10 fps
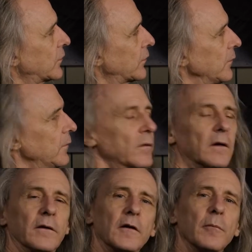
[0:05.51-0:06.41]
us through a
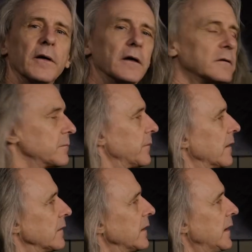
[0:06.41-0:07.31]
little bit
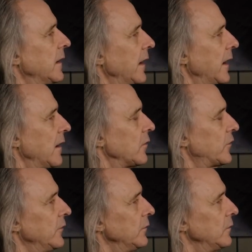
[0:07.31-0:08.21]
about how
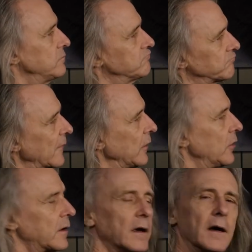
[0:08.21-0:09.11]
to
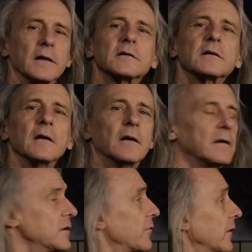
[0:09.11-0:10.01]
look at
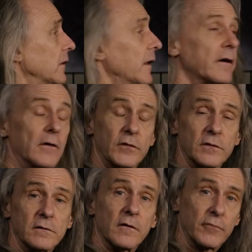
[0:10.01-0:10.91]
different
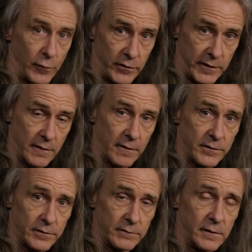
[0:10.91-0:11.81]
layers for the
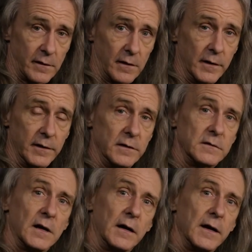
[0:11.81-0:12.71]
Earth in
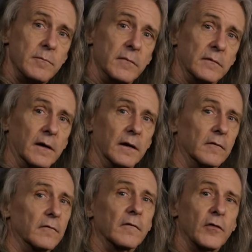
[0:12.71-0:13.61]
time and
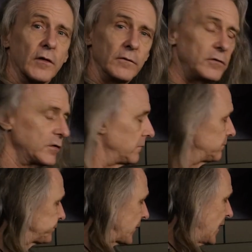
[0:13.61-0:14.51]
resolution.
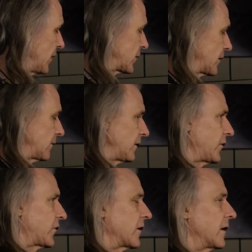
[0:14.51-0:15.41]
So
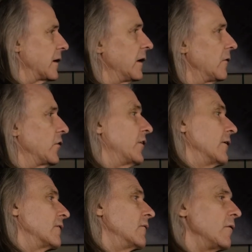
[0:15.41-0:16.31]
let's, and
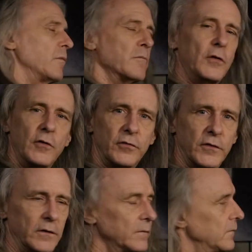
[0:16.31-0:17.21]
also we'll move
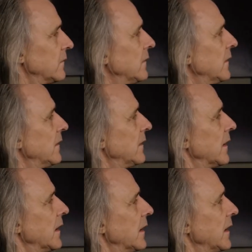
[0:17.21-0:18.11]
to
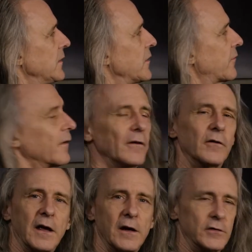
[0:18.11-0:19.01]
a different
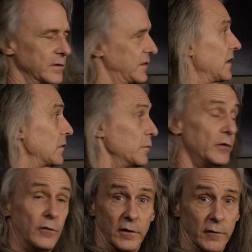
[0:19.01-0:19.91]
location, say the
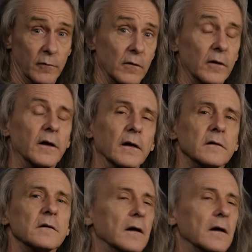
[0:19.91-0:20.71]
moon, and we'll look at